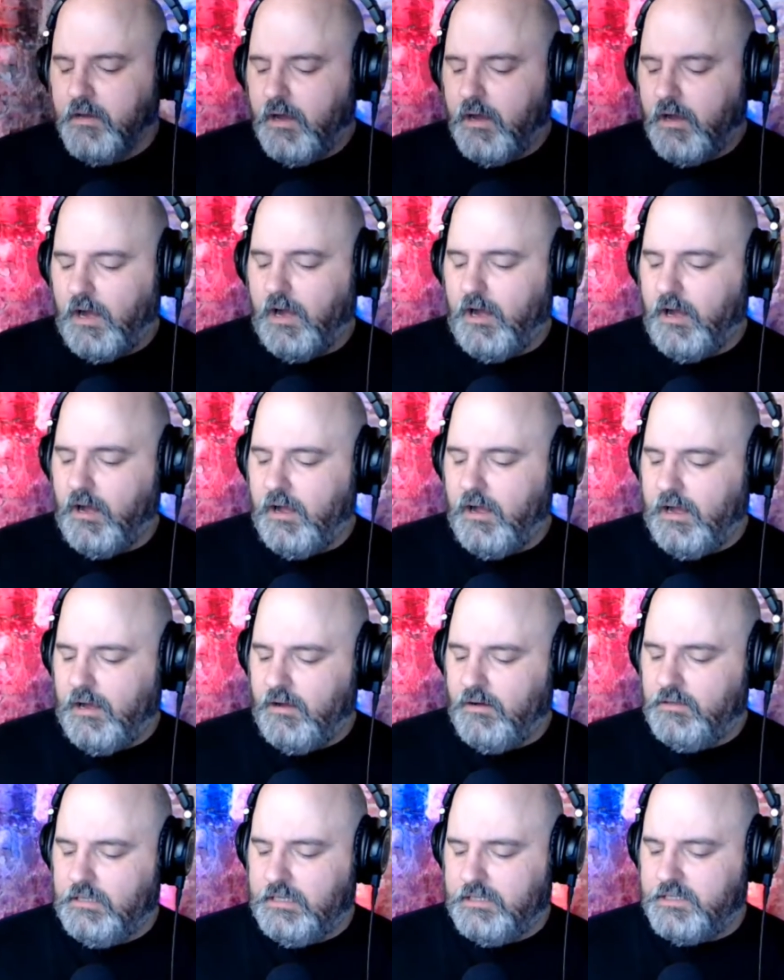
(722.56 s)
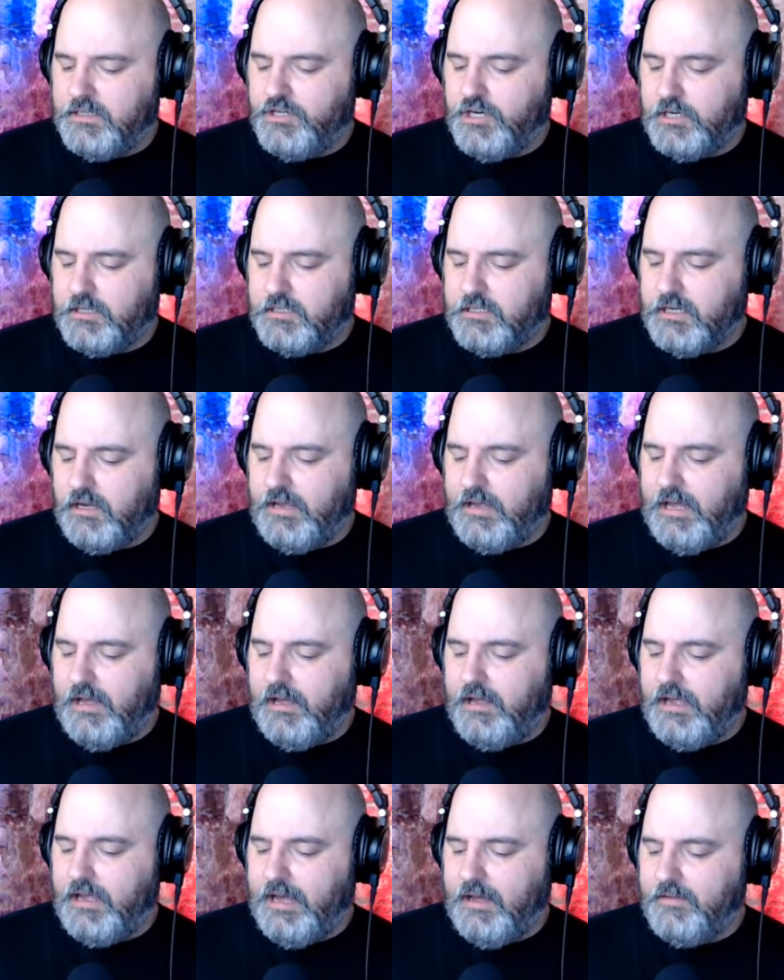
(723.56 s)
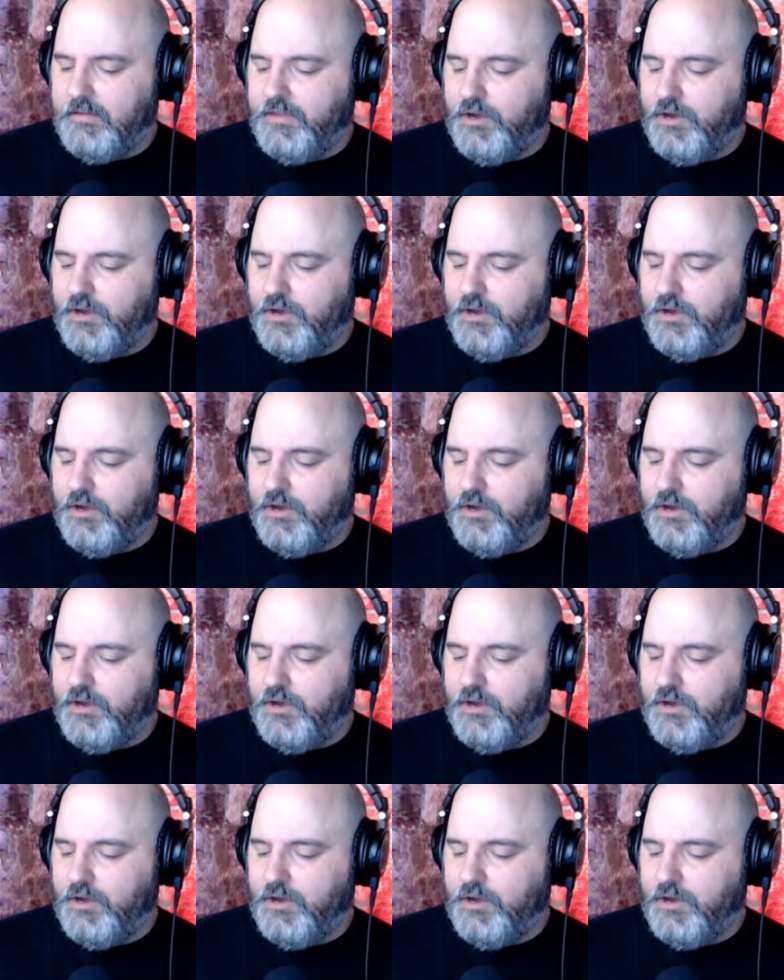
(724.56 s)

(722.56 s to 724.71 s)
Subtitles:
Let's check this out. Yeah.